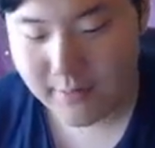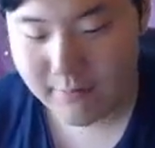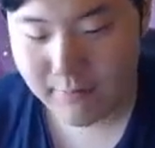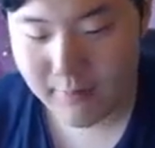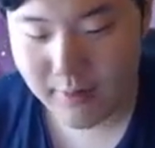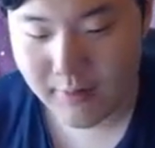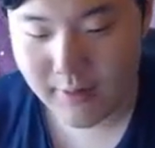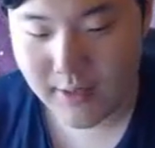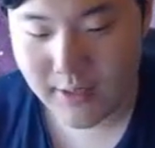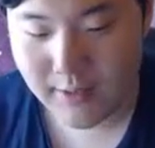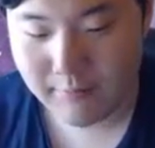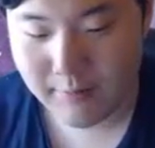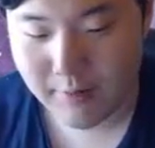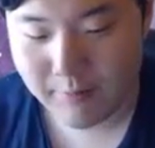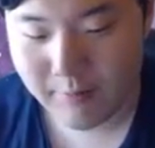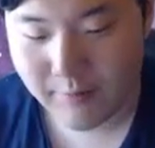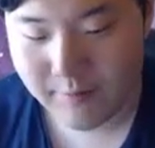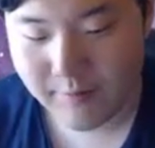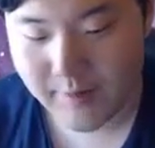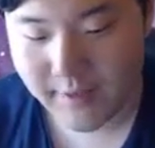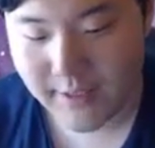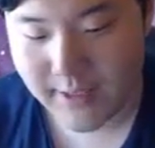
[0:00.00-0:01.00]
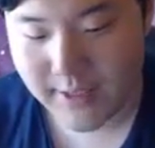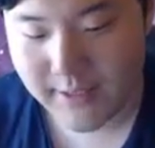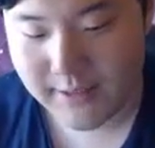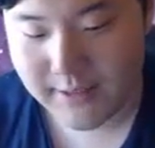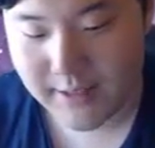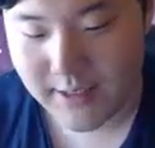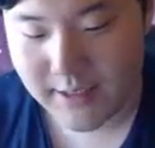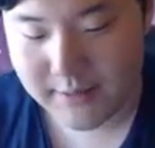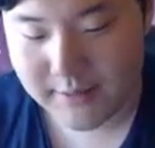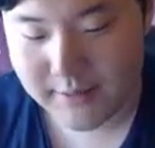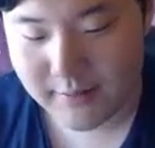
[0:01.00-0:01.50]
well, I would prefer to get a
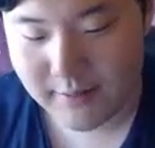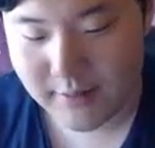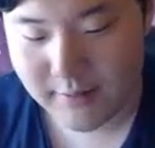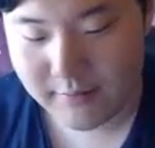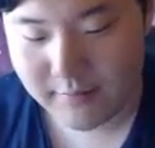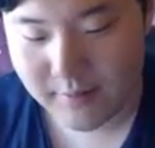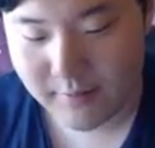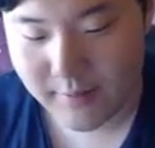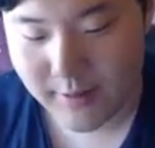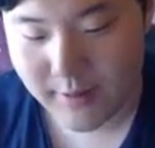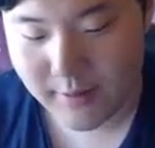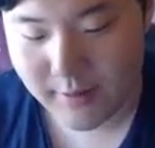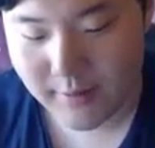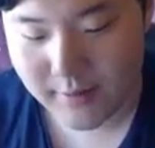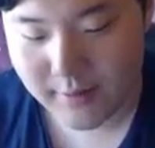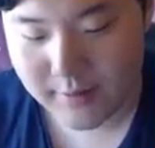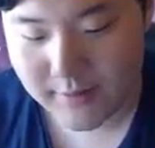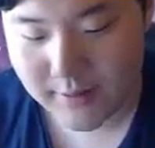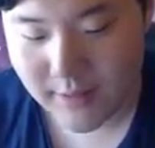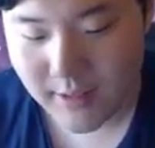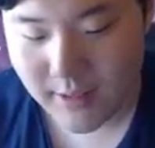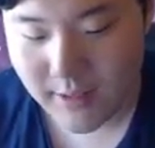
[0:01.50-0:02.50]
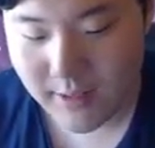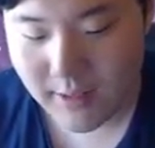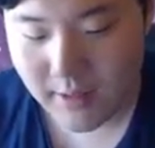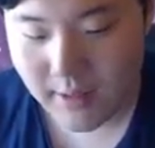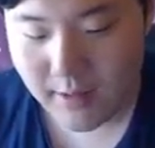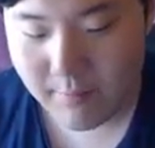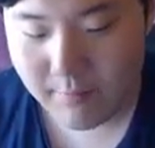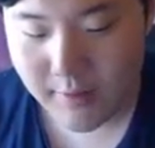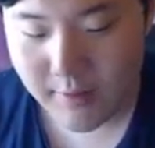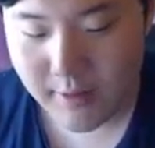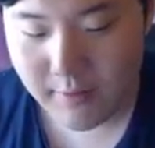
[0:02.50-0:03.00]
Toxic off, to be honest.
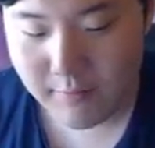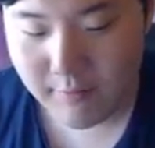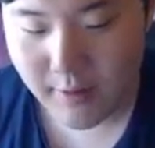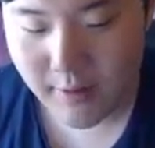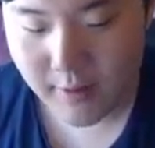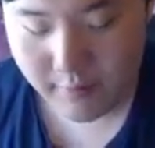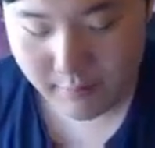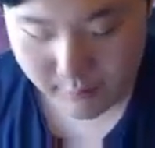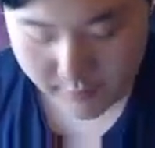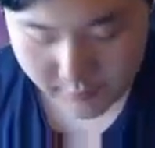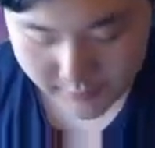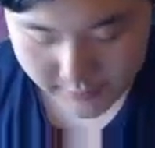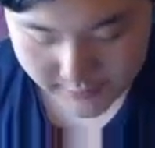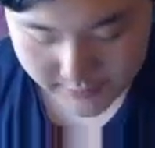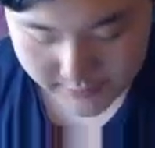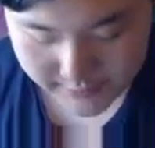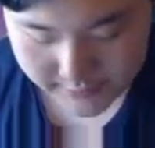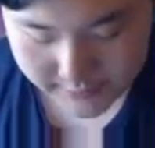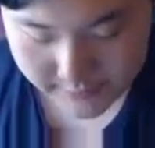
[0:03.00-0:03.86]
Muddy Water will connect